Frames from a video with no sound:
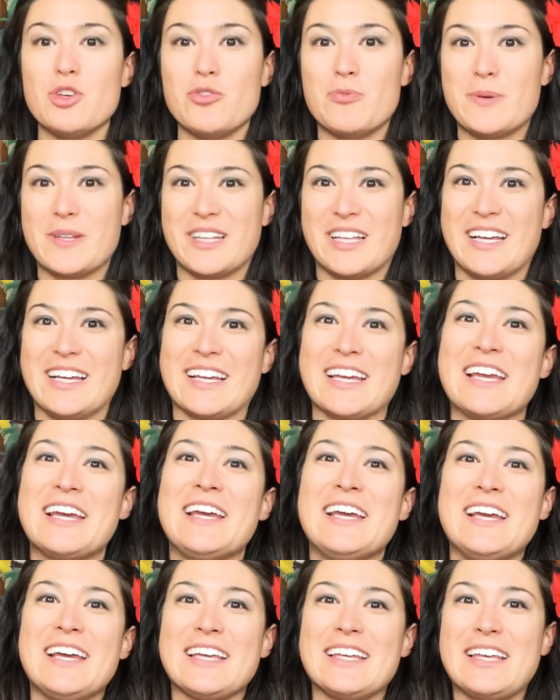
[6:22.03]
You've been like
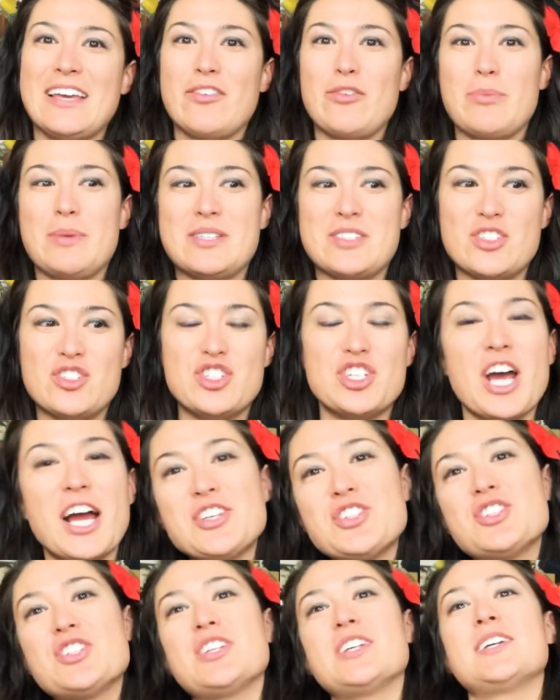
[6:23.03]
giving me
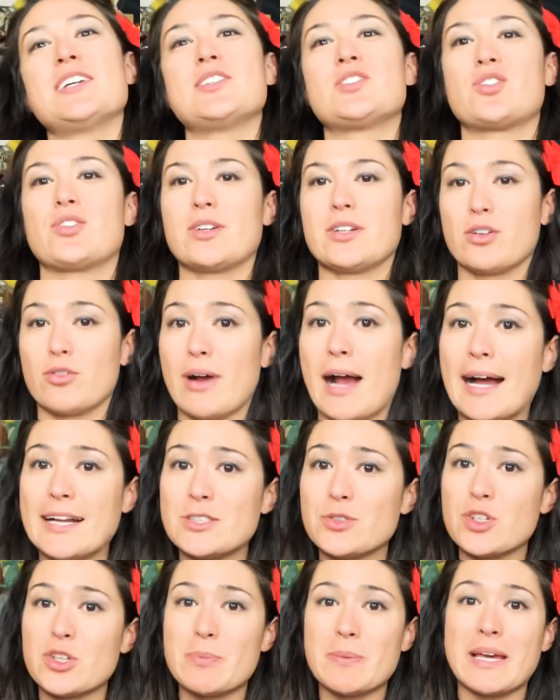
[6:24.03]
suggestions or
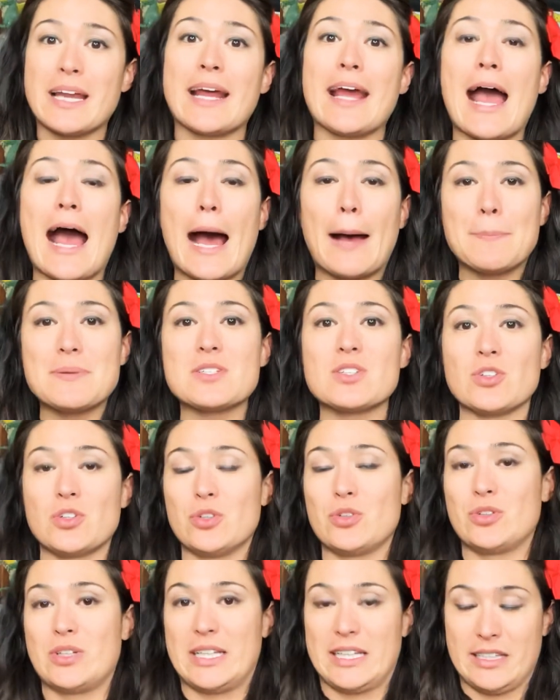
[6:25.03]
interacting with me, and I
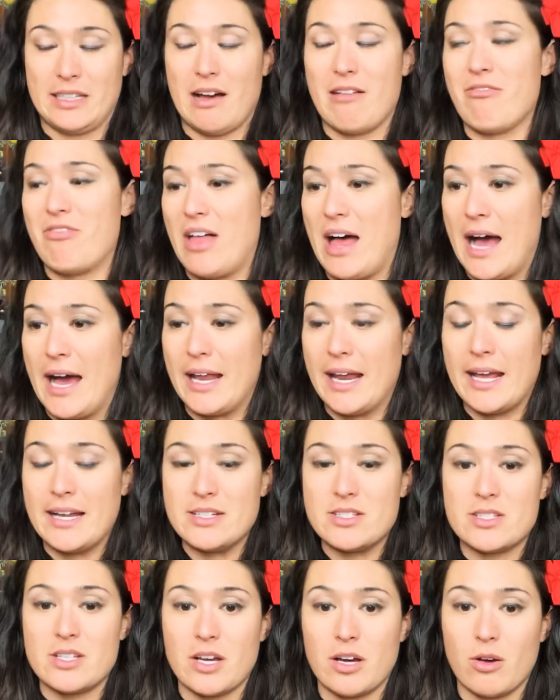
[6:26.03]
absolutely love that.
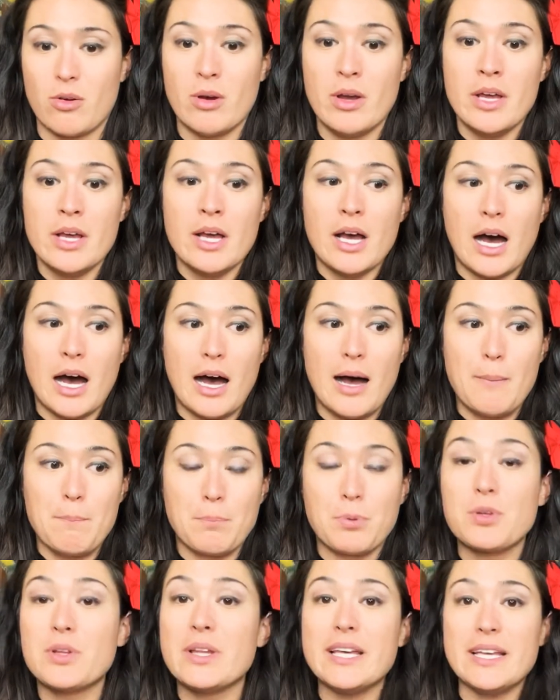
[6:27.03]
And so
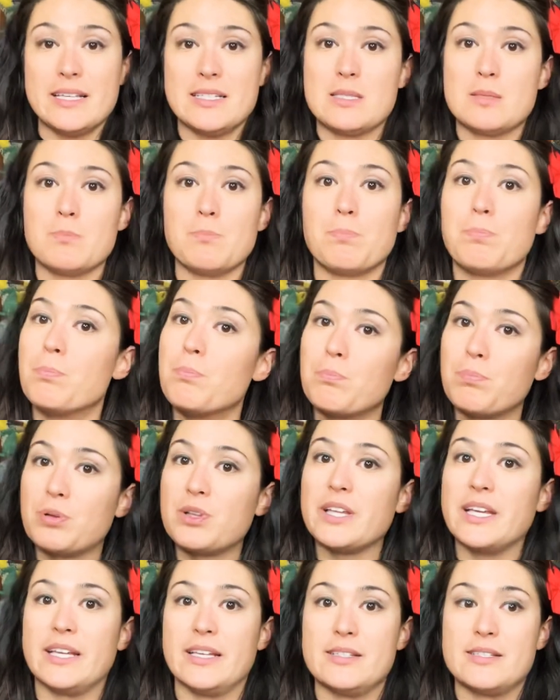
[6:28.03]
please
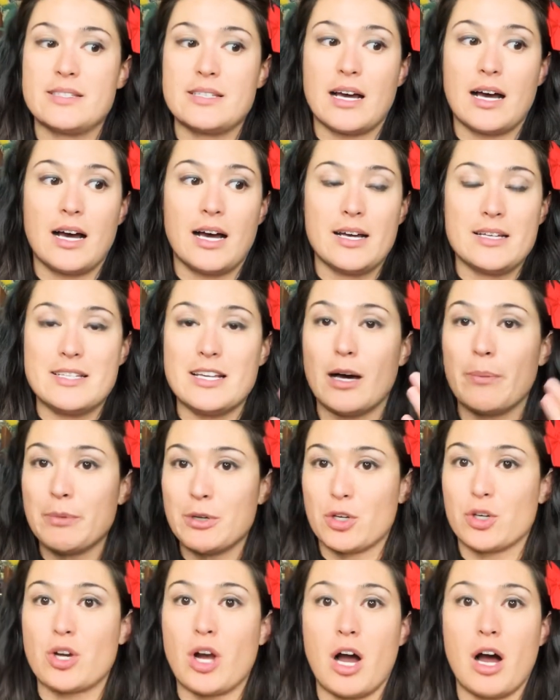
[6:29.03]
tell
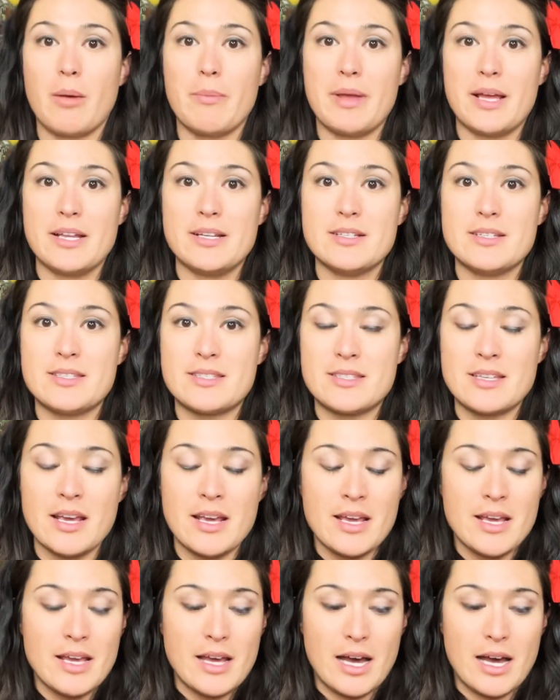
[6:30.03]
me your comments.